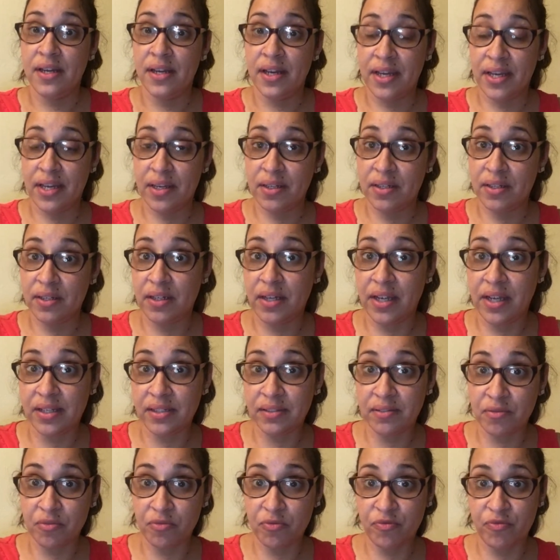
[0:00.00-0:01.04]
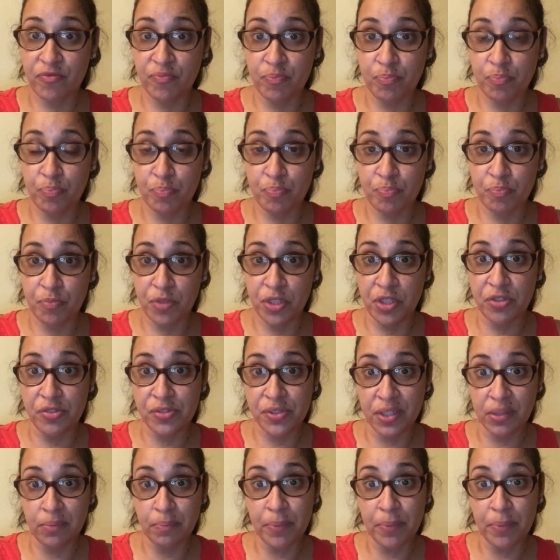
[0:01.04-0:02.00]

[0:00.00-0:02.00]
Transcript: and using